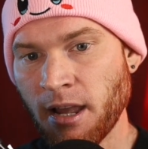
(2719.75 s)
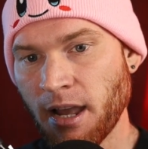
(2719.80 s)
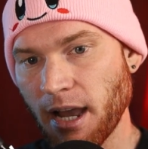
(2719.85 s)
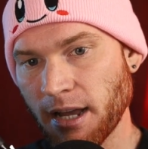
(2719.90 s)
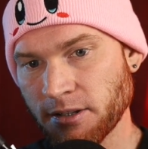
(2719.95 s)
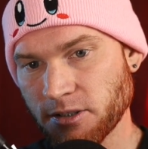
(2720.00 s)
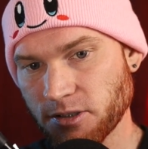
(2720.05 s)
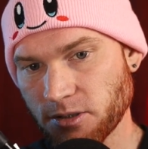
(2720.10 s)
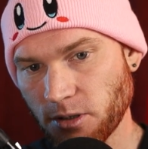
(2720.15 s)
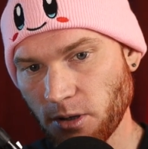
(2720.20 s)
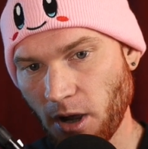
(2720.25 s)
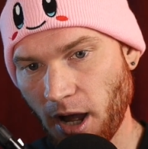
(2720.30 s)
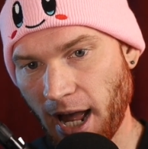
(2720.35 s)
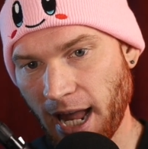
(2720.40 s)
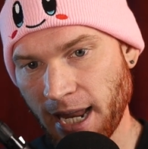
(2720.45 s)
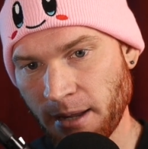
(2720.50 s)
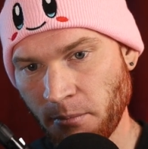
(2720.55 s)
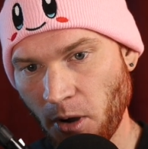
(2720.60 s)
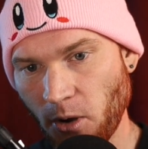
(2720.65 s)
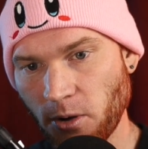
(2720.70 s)
And so
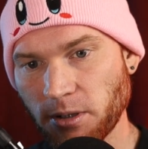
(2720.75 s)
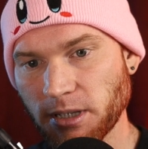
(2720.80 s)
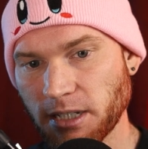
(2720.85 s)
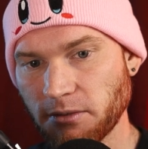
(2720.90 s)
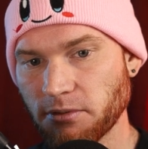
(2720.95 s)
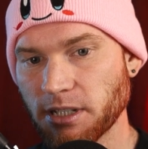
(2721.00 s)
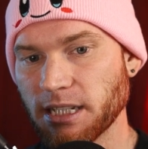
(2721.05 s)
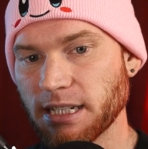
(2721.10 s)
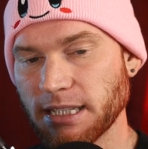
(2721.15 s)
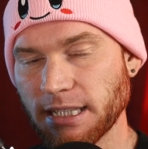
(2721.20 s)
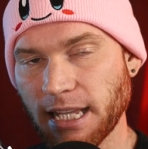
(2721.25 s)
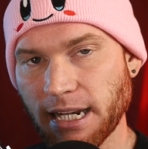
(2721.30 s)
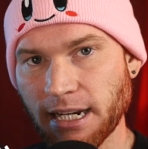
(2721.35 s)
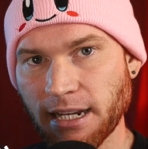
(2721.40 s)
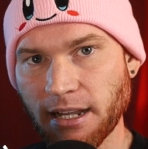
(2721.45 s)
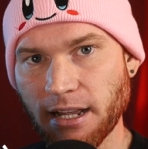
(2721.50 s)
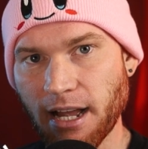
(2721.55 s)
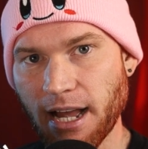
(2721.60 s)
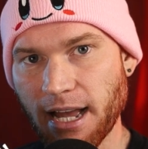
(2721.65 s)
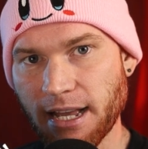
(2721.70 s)
I am only really
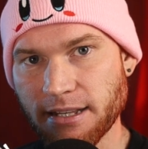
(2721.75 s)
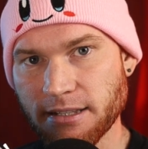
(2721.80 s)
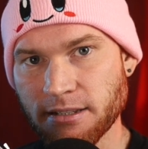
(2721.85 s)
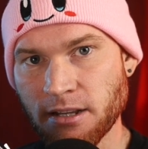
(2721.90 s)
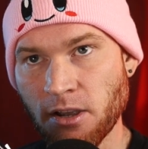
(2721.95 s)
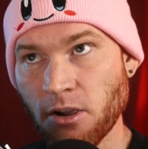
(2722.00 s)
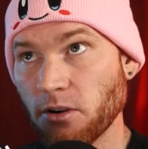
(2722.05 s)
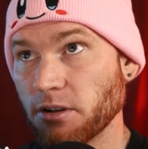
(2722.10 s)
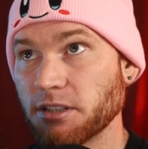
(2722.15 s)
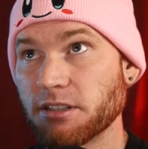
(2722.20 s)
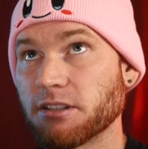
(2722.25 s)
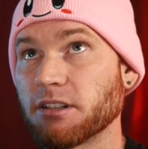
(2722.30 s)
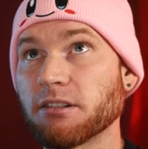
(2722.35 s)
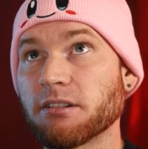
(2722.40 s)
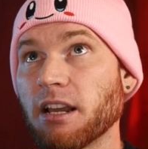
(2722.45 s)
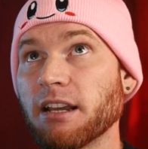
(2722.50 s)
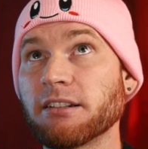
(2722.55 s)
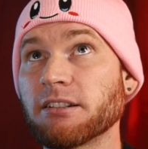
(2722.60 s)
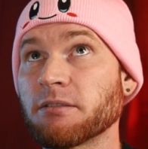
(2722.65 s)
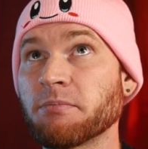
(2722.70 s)
letting guys, or it
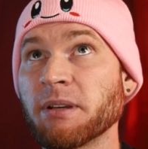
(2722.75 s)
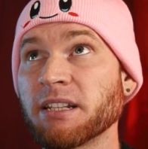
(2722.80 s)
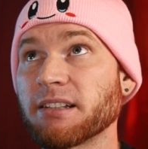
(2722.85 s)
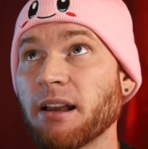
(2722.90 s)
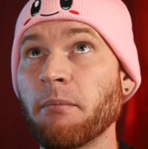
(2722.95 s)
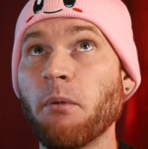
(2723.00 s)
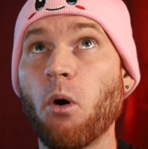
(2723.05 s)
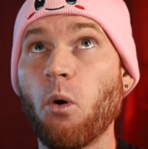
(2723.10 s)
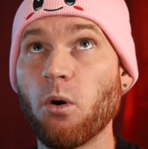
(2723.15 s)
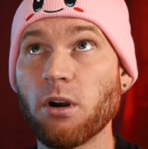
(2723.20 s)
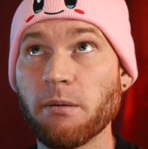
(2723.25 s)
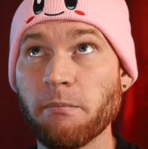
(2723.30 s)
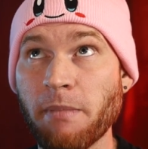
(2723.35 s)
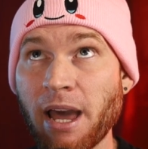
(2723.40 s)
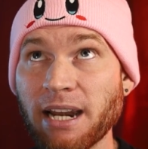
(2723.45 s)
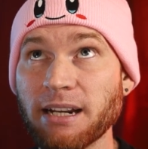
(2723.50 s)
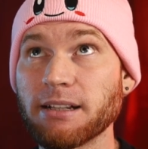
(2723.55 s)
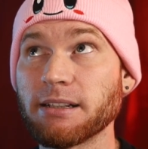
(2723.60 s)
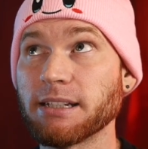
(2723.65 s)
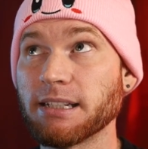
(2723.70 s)
just means I'm
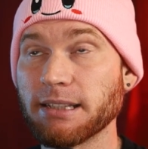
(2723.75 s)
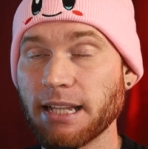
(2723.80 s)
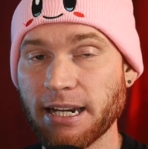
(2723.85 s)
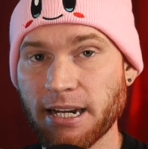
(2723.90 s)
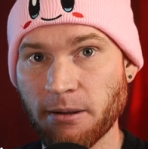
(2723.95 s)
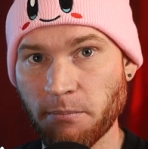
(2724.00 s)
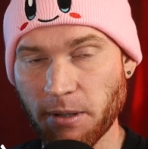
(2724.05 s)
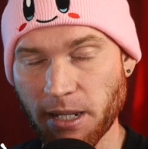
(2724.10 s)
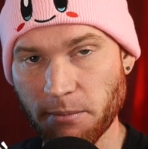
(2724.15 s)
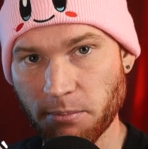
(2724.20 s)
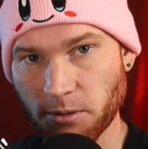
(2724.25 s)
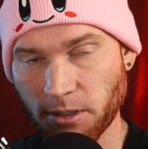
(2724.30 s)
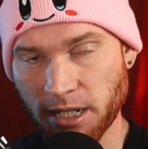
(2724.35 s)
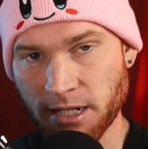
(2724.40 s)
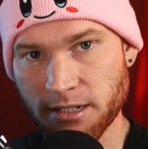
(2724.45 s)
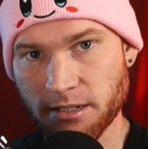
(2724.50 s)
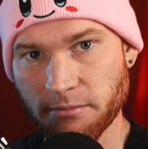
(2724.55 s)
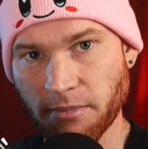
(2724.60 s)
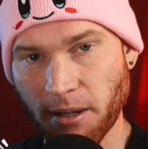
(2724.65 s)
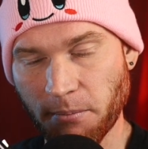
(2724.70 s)
automatically letting people
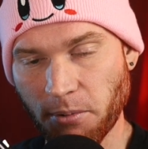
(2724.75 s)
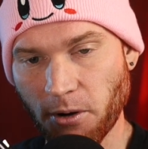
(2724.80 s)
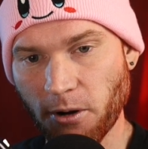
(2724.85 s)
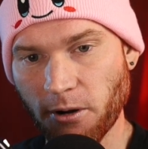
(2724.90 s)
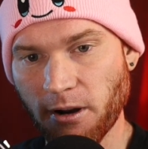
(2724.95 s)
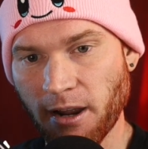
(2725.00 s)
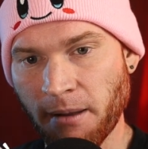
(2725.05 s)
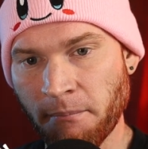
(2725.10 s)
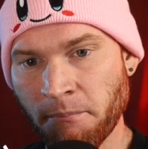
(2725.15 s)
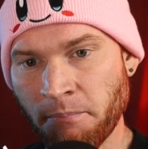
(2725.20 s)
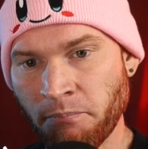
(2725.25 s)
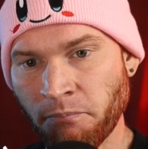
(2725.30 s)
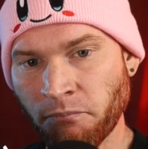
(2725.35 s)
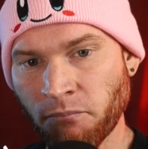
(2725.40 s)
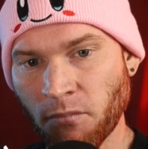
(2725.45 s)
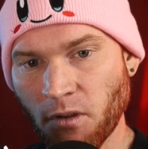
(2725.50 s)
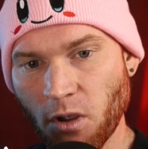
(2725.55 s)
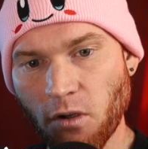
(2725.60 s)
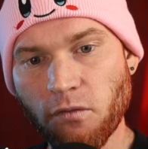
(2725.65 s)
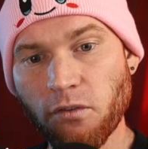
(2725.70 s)
into my program
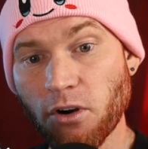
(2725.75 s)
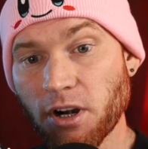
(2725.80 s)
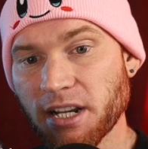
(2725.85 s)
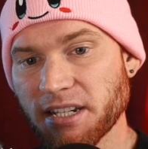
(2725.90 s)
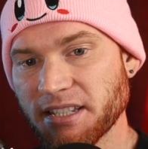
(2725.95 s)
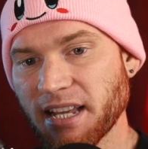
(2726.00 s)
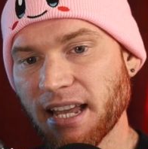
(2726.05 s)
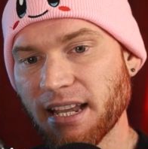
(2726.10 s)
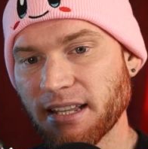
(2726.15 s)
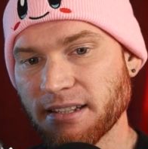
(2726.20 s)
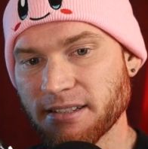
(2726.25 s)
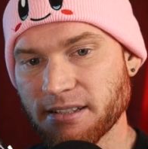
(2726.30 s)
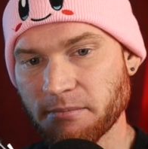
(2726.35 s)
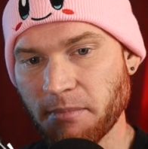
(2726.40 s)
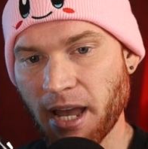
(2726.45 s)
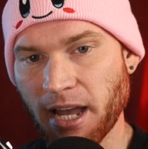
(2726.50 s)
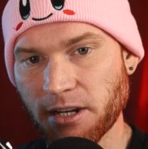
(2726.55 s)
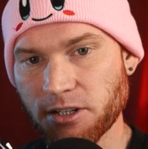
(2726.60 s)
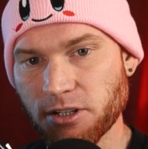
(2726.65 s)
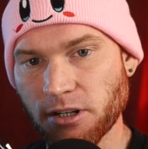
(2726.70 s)
who've already taken some
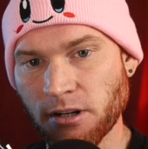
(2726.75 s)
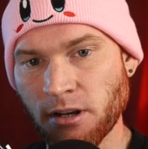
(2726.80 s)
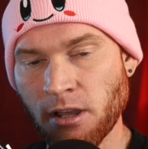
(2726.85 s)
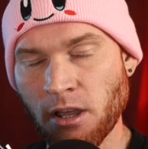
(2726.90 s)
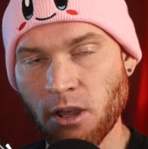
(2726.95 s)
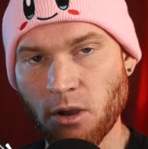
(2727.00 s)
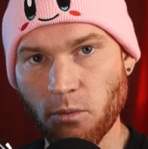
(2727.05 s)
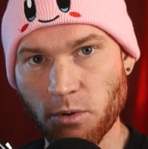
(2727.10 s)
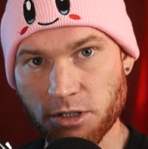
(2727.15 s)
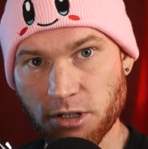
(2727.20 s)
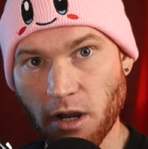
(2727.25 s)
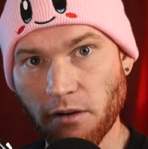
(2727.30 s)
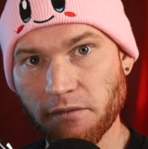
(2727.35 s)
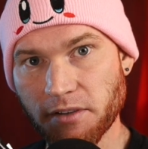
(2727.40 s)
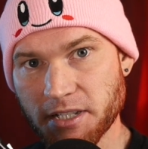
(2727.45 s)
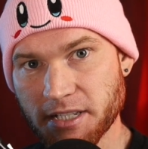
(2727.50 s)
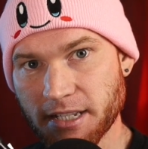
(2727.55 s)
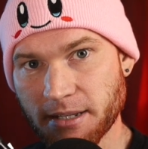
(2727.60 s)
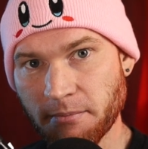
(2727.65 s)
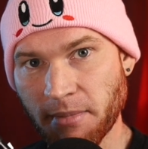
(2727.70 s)
action, which
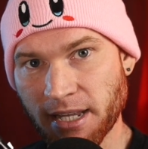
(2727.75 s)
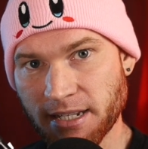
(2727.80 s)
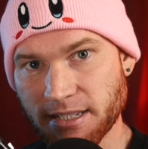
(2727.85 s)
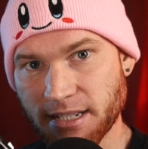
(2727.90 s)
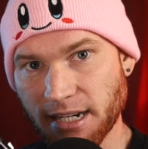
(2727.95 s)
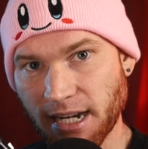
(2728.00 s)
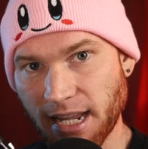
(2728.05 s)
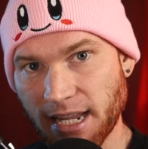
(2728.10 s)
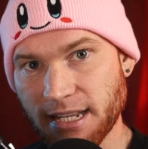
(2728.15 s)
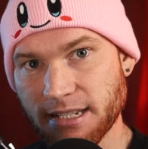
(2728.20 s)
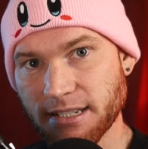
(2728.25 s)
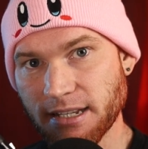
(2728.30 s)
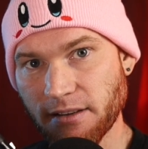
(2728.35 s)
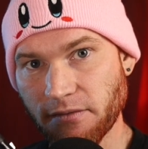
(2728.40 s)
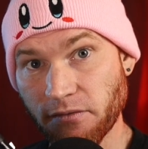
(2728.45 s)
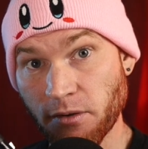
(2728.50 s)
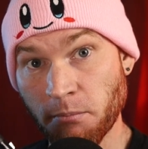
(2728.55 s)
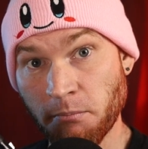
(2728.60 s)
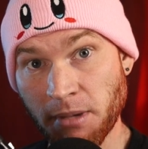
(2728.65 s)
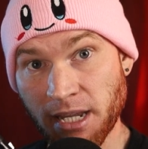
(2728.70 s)
obviously makes it easier
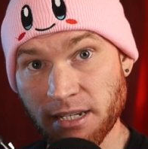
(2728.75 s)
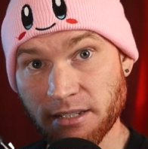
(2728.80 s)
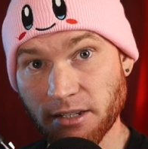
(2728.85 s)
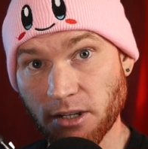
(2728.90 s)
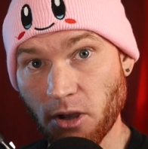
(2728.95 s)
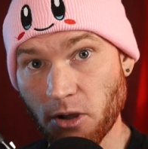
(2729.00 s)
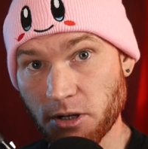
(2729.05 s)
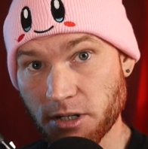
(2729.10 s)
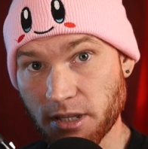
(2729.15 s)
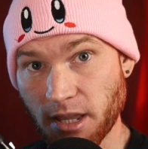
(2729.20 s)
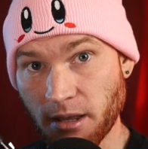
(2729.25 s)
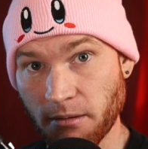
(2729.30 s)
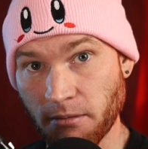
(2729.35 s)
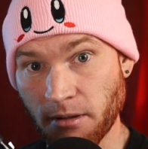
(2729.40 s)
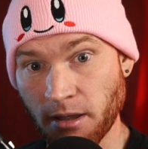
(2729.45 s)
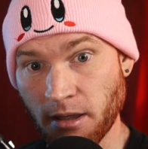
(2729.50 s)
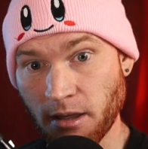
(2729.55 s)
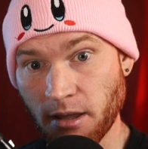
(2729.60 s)
for me to coach them.